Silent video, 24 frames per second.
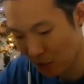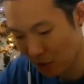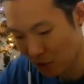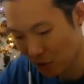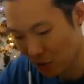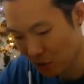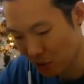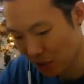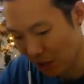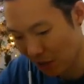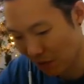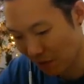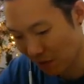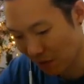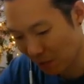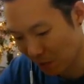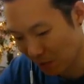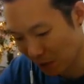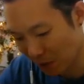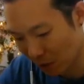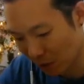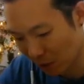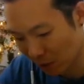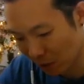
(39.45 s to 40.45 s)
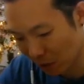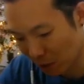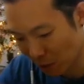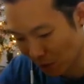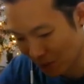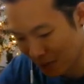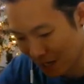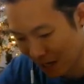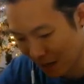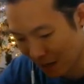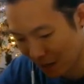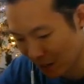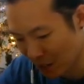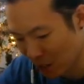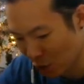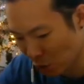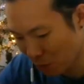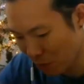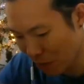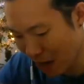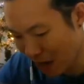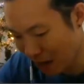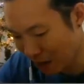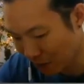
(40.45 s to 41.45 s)
You start from the middle, go down
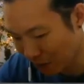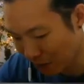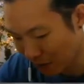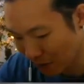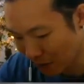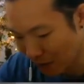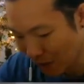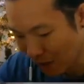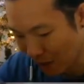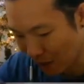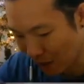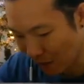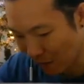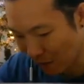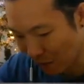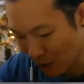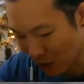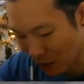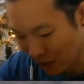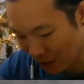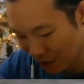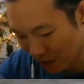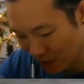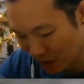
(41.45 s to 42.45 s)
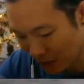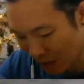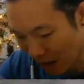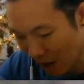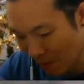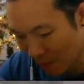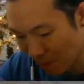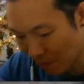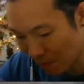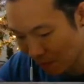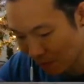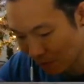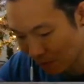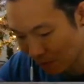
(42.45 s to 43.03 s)
each path, and if you hit the stop,